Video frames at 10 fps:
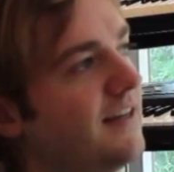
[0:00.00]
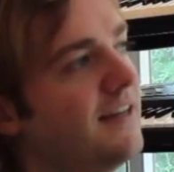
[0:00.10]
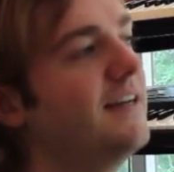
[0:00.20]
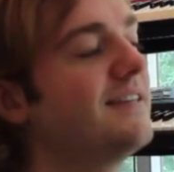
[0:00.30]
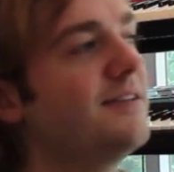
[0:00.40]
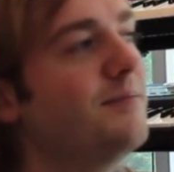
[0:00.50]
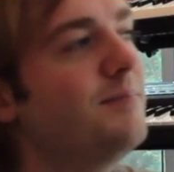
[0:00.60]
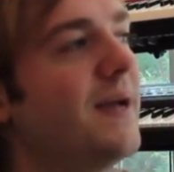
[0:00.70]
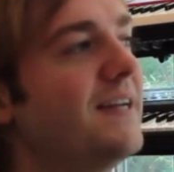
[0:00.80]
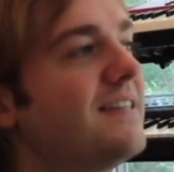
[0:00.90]
Yeah, so the
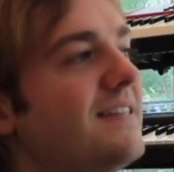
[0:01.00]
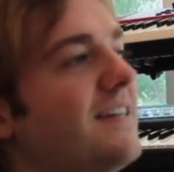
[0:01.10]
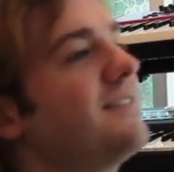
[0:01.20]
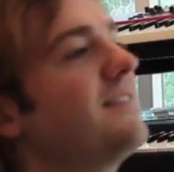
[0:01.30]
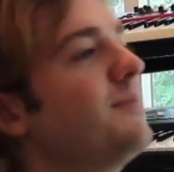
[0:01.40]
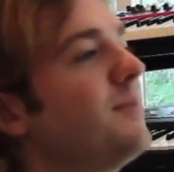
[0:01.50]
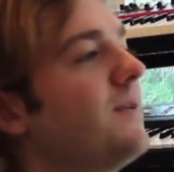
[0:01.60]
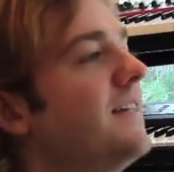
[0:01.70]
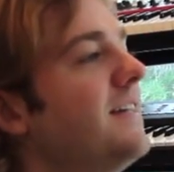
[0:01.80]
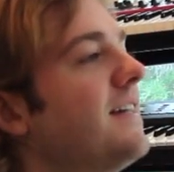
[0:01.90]
bass is actually
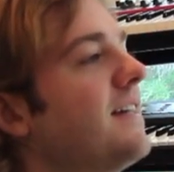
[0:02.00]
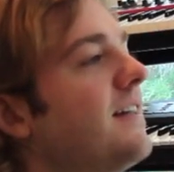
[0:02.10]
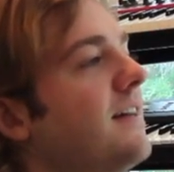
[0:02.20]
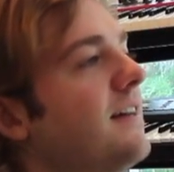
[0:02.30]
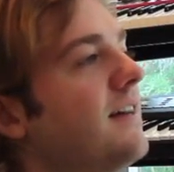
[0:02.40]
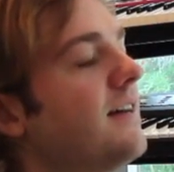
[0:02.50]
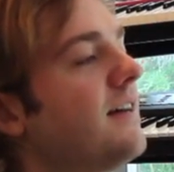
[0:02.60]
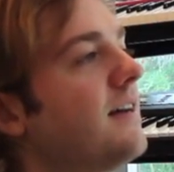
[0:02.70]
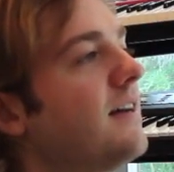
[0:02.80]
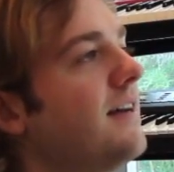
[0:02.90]
pretty,
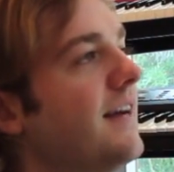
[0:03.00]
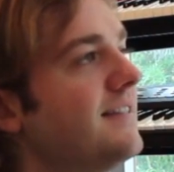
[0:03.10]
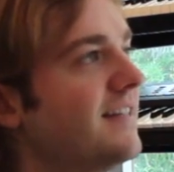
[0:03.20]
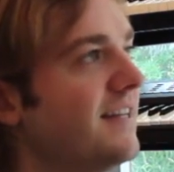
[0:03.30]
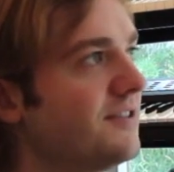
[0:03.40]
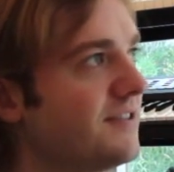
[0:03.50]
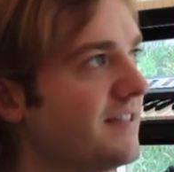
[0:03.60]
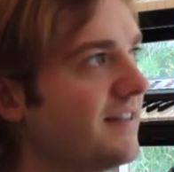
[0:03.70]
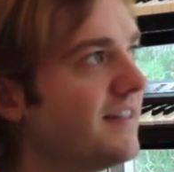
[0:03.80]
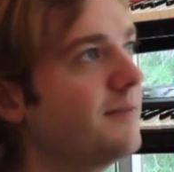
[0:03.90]
it's an
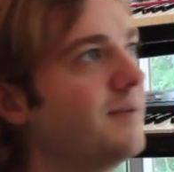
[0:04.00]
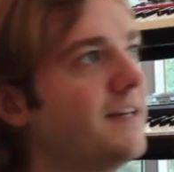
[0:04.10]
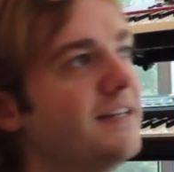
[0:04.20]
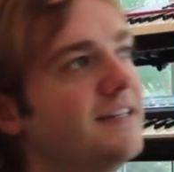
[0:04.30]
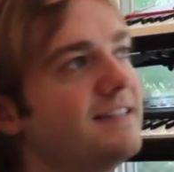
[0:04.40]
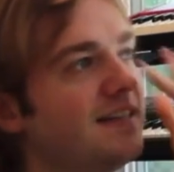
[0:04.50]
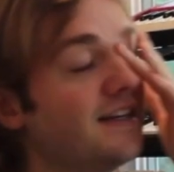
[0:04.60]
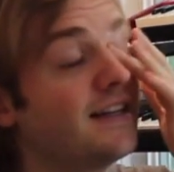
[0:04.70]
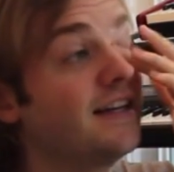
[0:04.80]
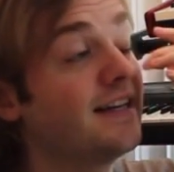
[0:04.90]
interesting thing because it
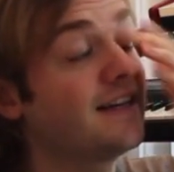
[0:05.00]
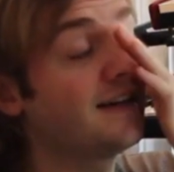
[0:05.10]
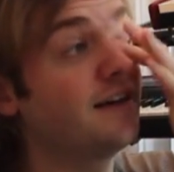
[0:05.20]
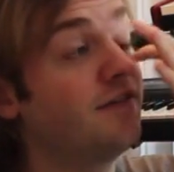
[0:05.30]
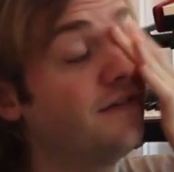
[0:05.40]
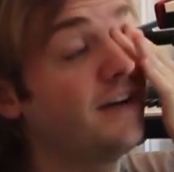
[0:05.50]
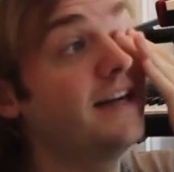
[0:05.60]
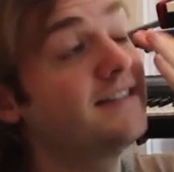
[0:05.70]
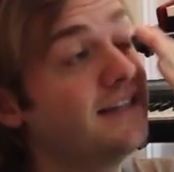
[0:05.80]
like kind of fights